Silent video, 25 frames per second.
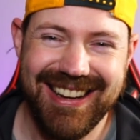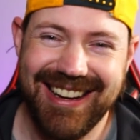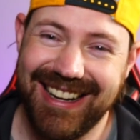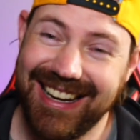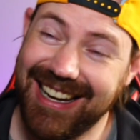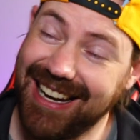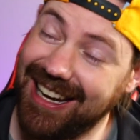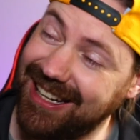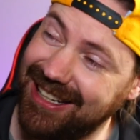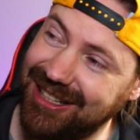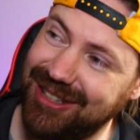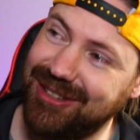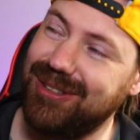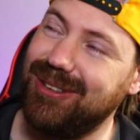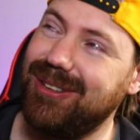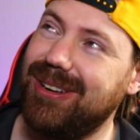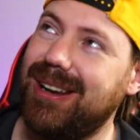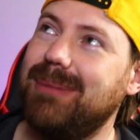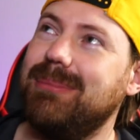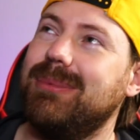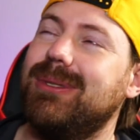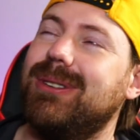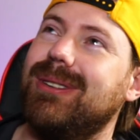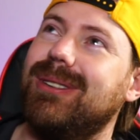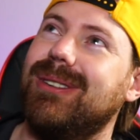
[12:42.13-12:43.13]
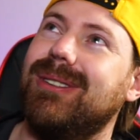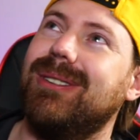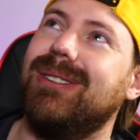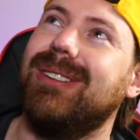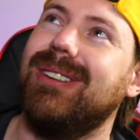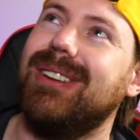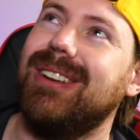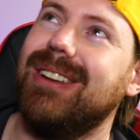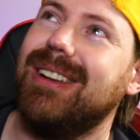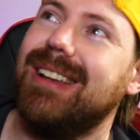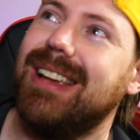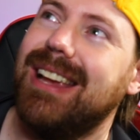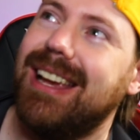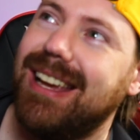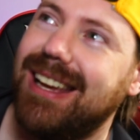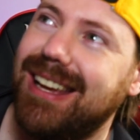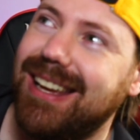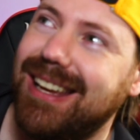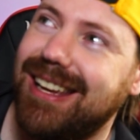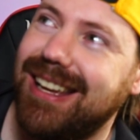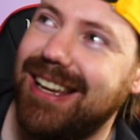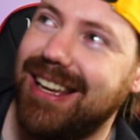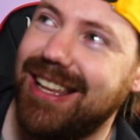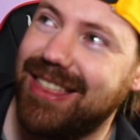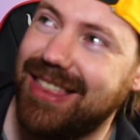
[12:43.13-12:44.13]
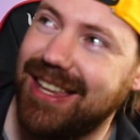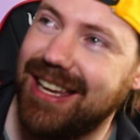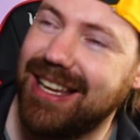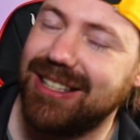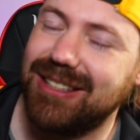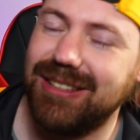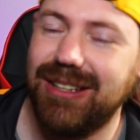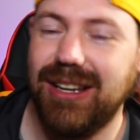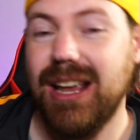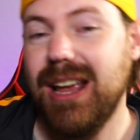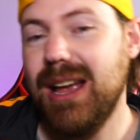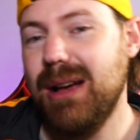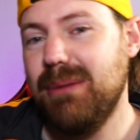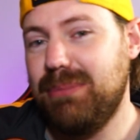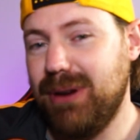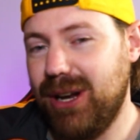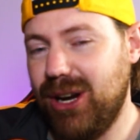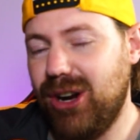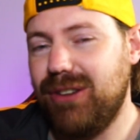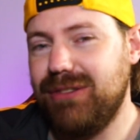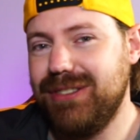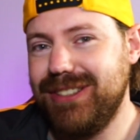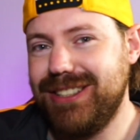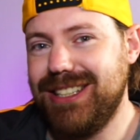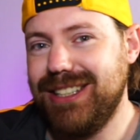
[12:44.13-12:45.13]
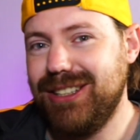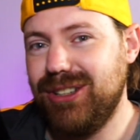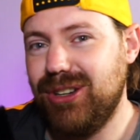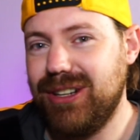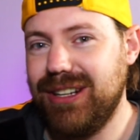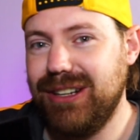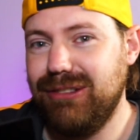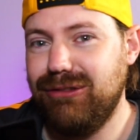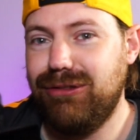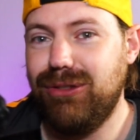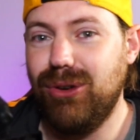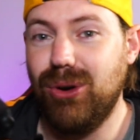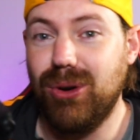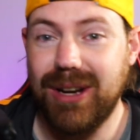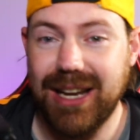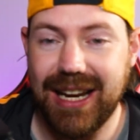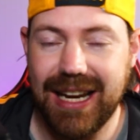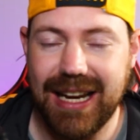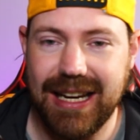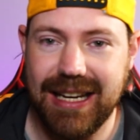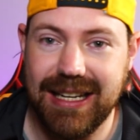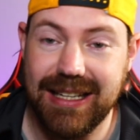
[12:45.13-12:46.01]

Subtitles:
can do up to 1,000, but obviously not in 4K.